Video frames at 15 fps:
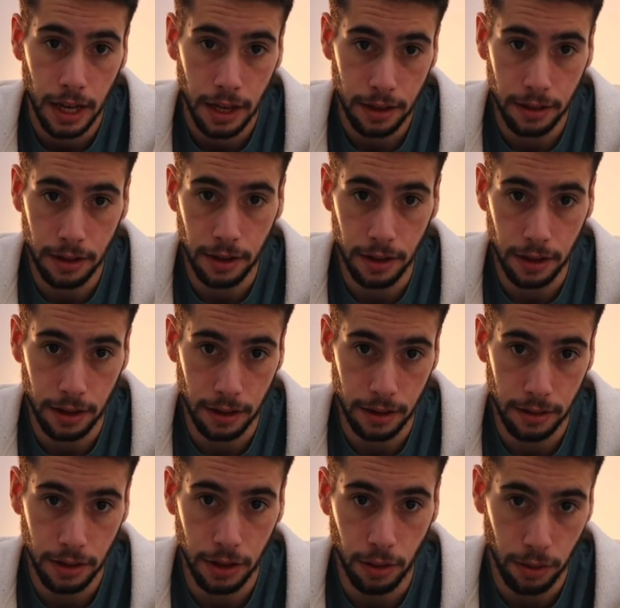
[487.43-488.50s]
the
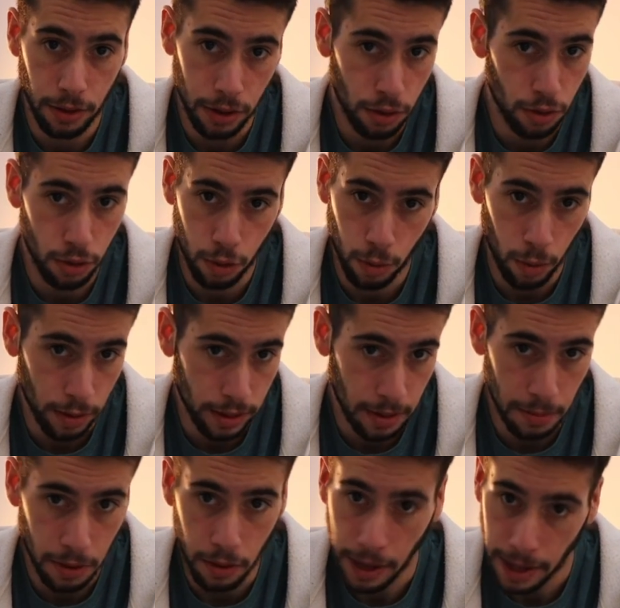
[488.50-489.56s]
the usual
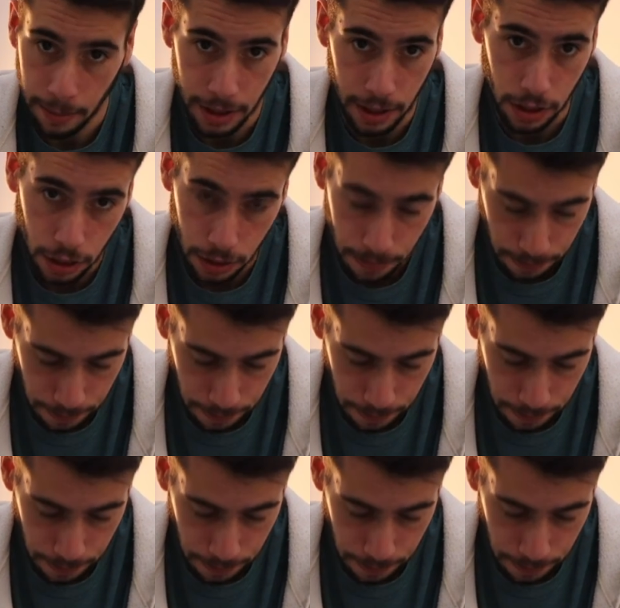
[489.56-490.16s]
typical image